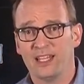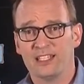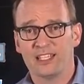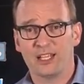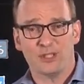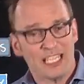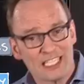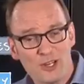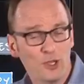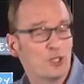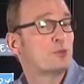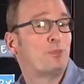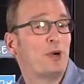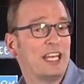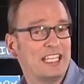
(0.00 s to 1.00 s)
So this
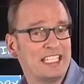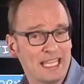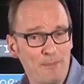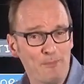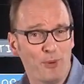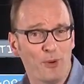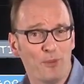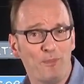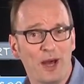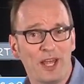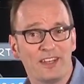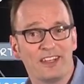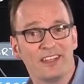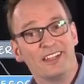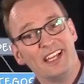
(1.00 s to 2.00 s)
looks pretty simple,
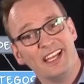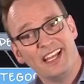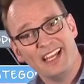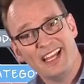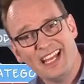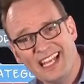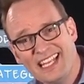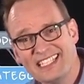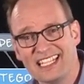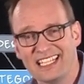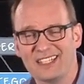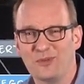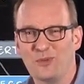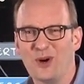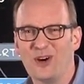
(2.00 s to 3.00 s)
but is
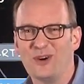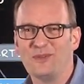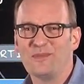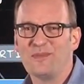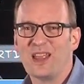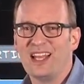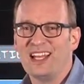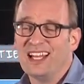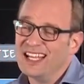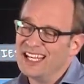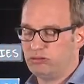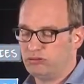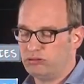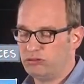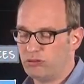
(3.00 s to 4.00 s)
it? Well,
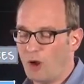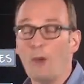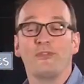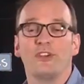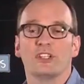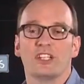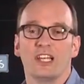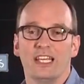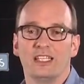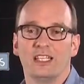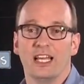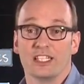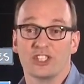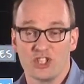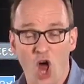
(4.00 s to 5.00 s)
obviously
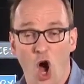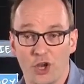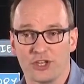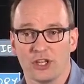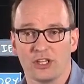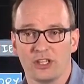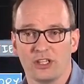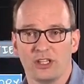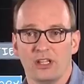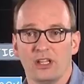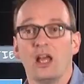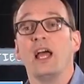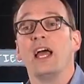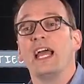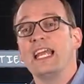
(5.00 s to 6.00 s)
it's not.
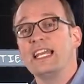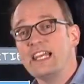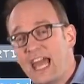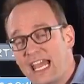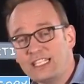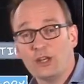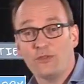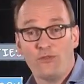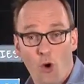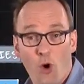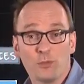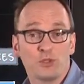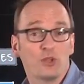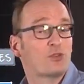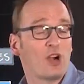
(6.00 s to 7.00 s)
In later
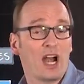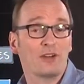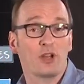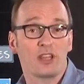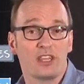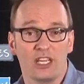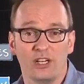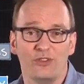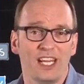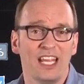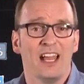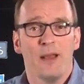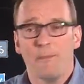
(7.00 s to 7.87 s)
forms of grounded theory,